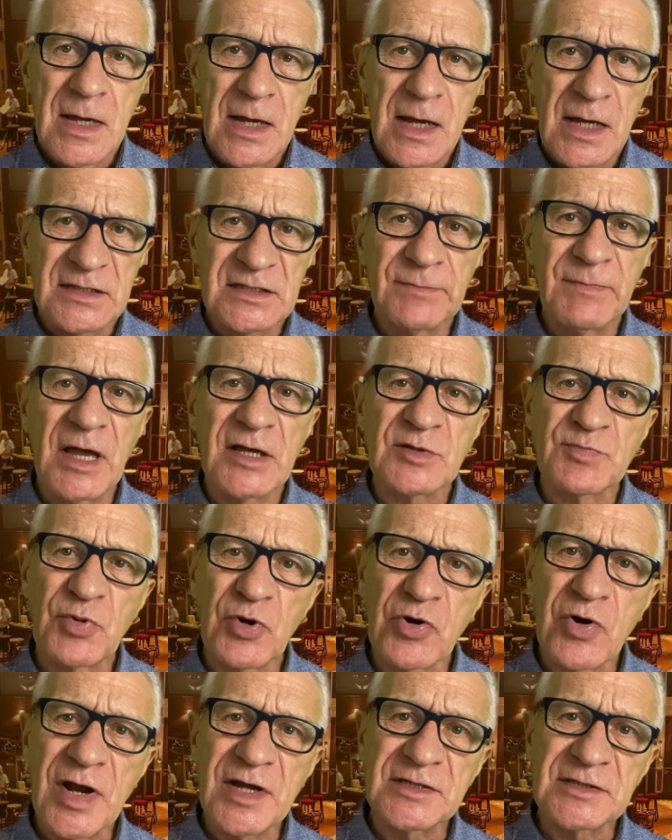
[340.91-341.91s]
As the match
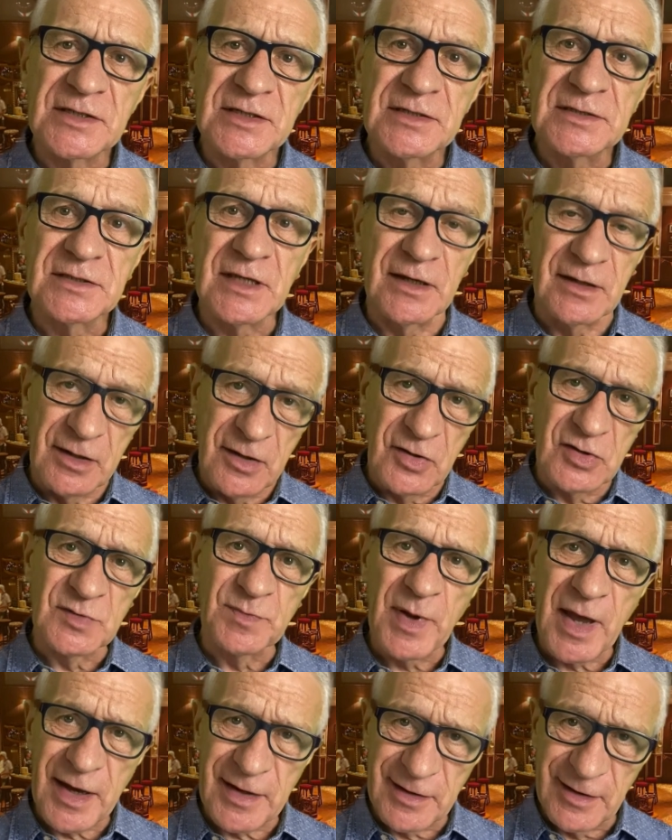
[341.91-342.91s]
progresses and goes
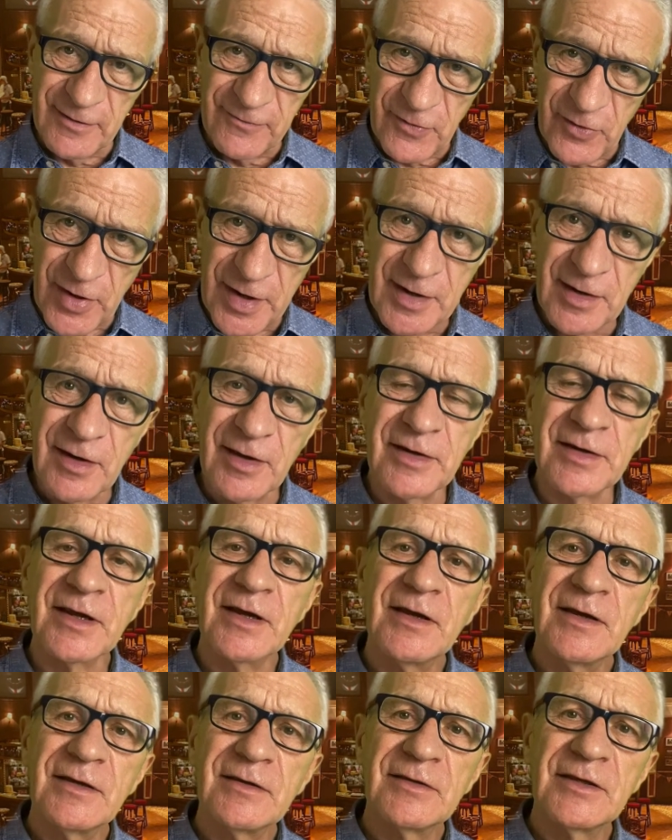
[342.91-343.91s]
badly for England,
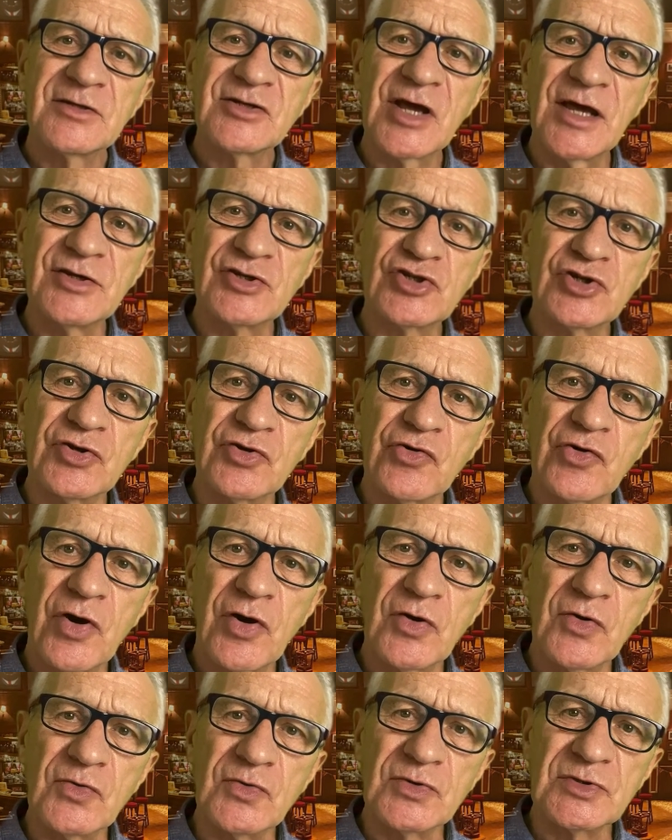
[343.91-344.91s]
the tension
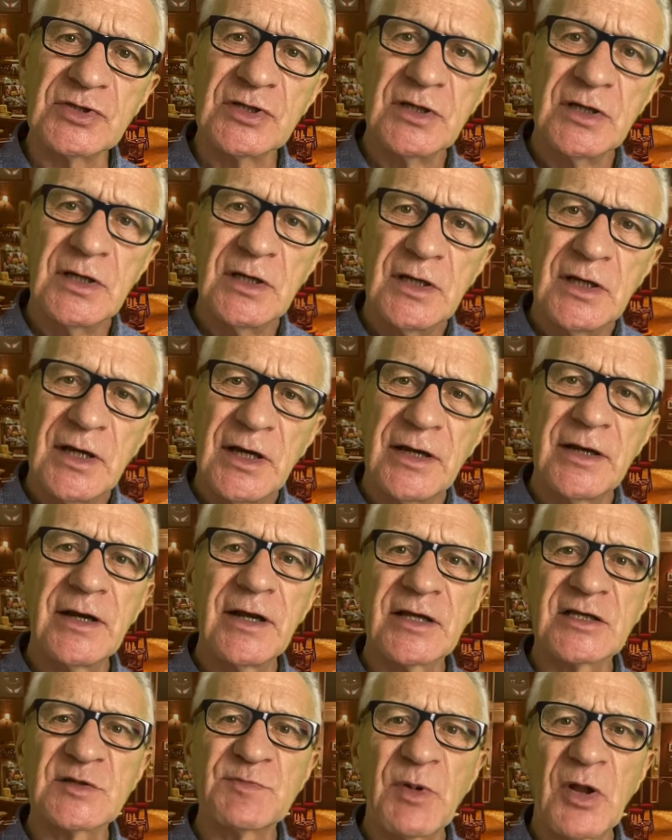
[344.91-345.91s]
grows, and an
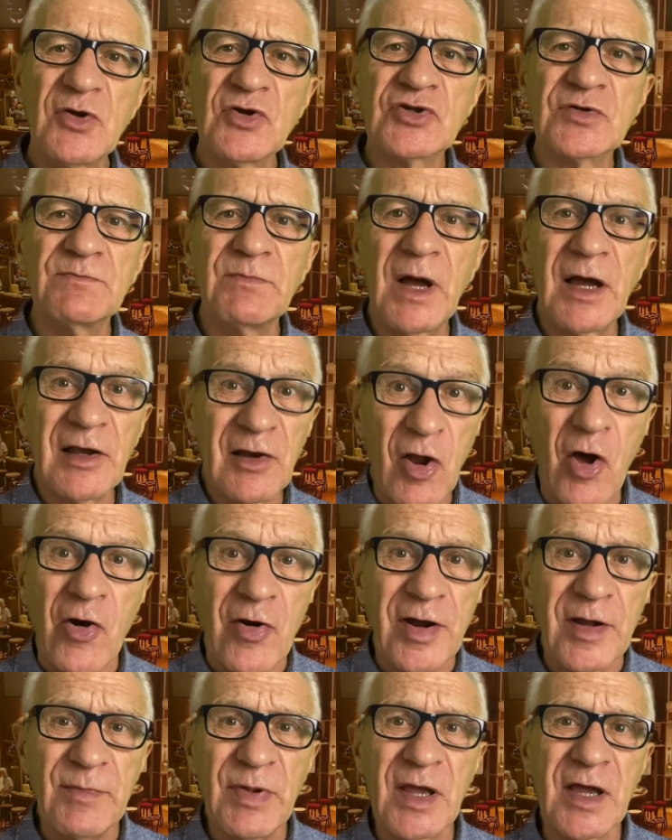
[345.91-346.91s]
explosion by
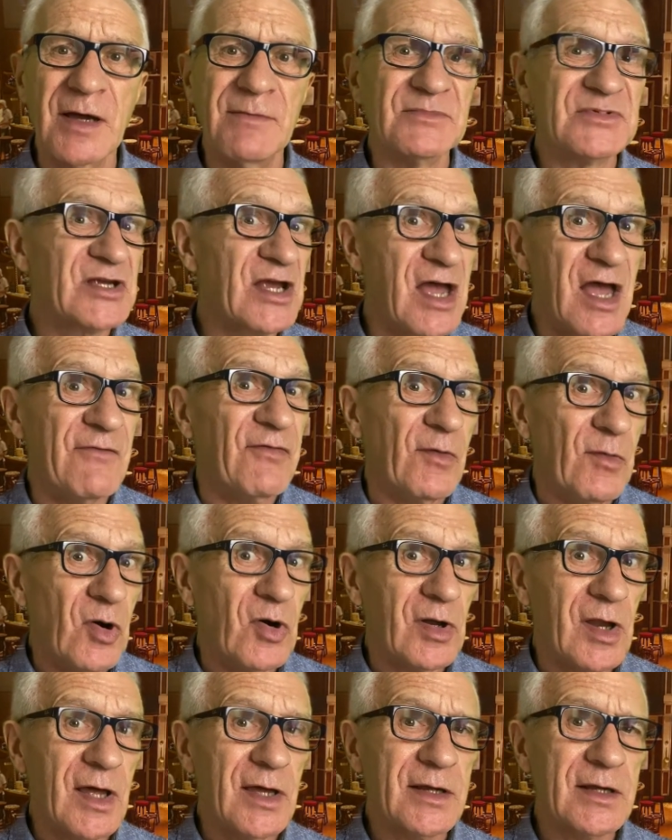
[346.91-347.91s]
Laurie becomes ever
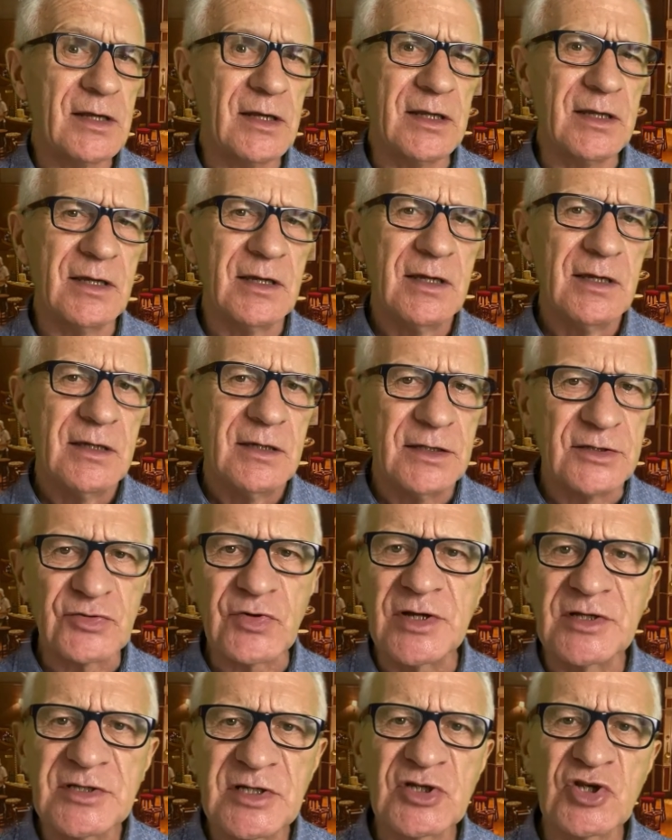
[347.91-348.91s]
more likely. His
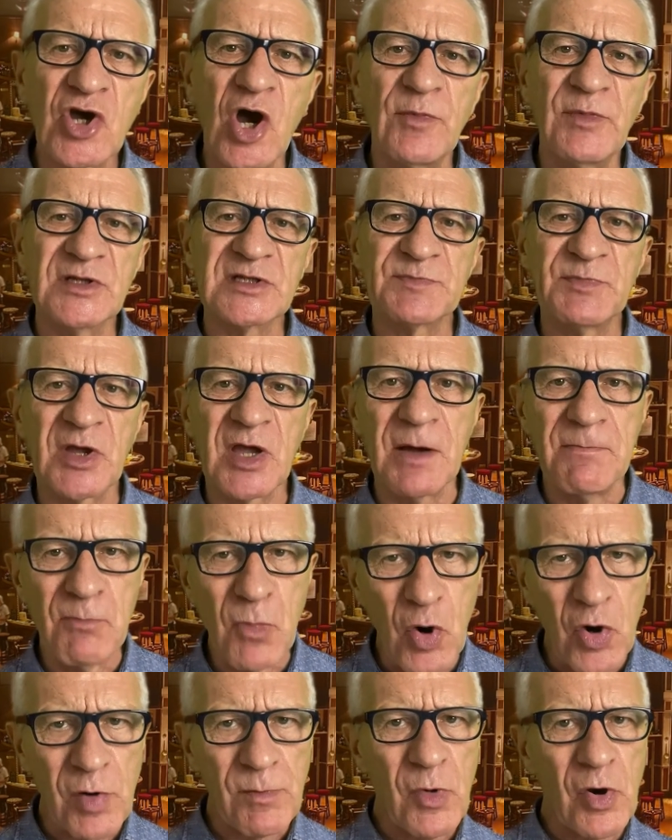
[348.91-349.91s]
racist comments become
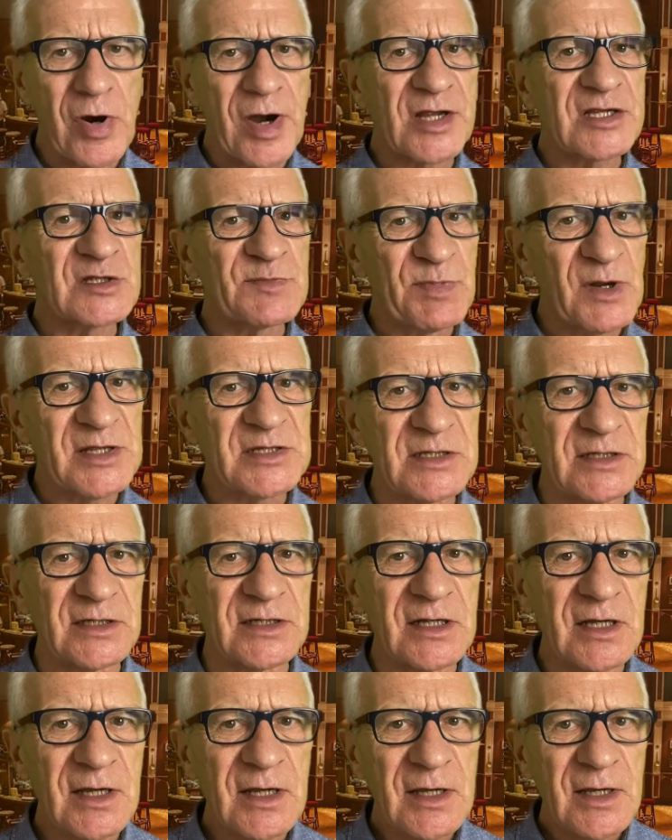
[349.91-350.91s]
more and more explicit.